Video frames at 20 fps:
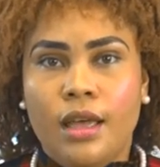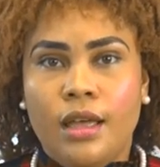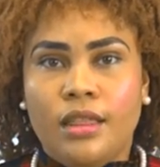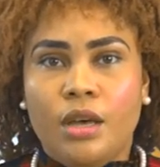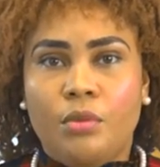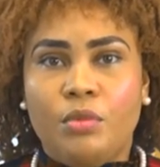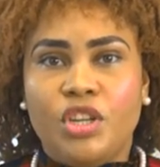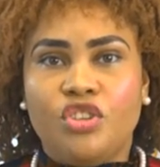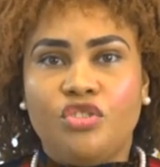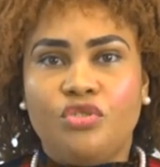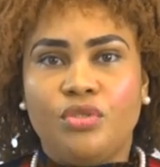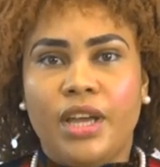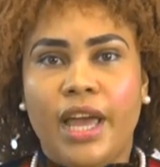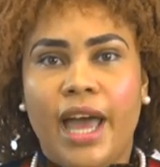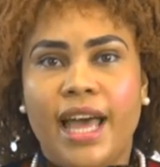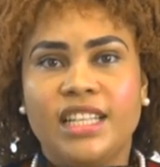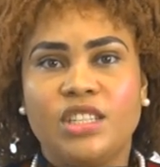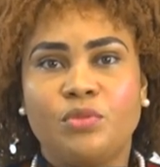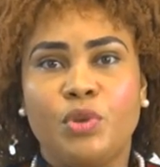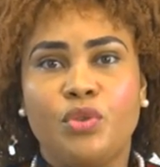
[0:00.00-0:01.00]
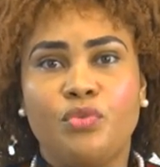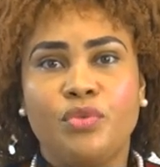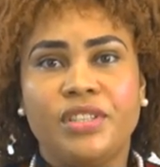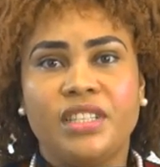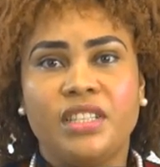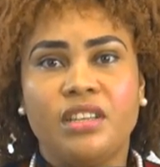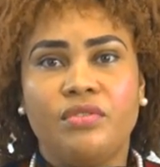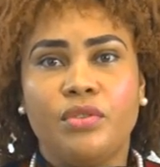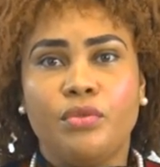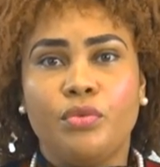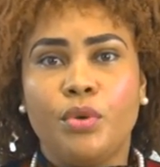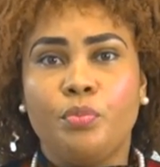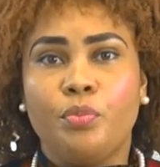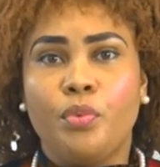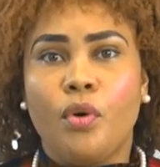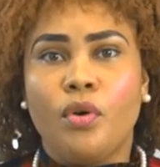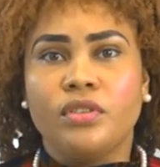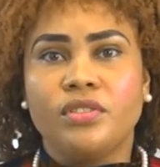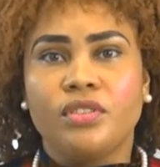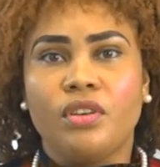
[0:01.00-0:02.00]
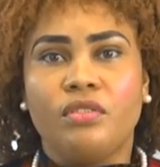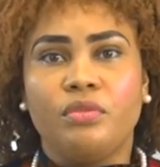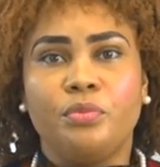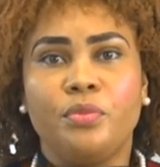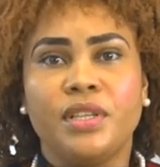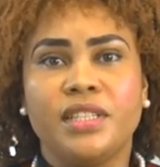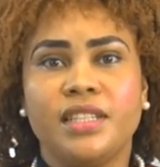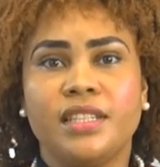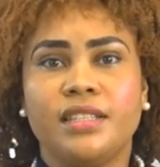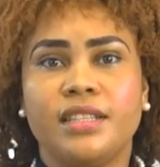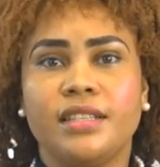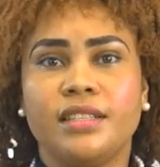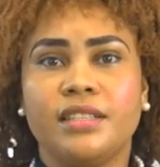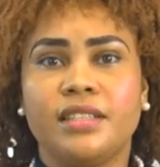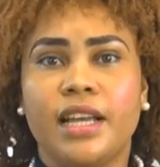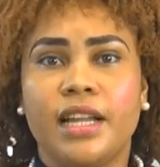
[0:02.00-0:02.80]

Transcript: The ministry has been receiving reports of businesses